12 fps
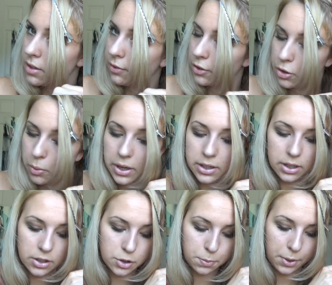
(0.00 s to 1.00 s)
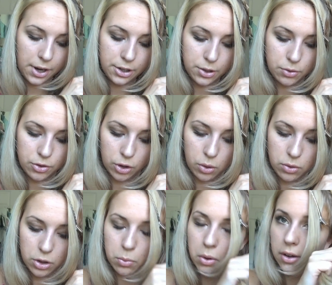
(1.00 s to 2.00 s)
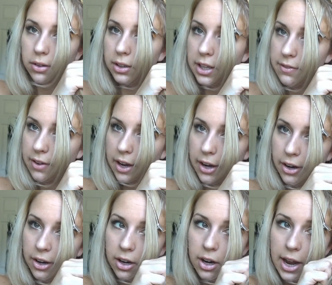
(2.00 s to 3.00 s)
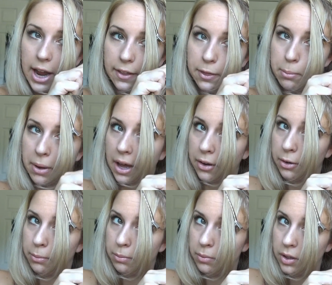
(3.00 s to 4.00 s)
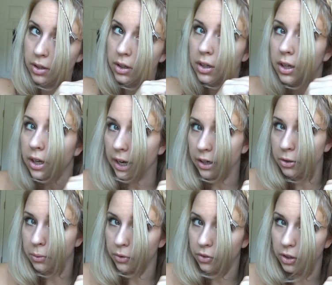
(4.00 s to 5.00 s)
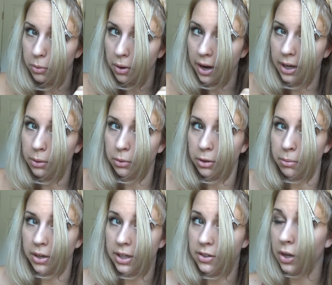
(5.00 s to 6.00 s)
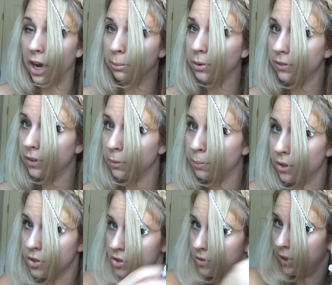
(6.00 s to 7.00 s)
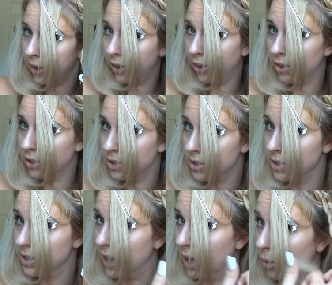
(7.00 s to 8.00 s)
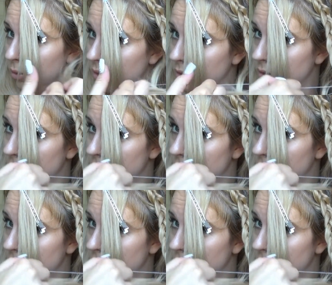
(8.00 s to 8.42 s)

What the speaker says: For doing a Dutch braid, you want to leave hair at the bottom, and you will see why in 1 minute. So I'm leaving a bunch of hair down.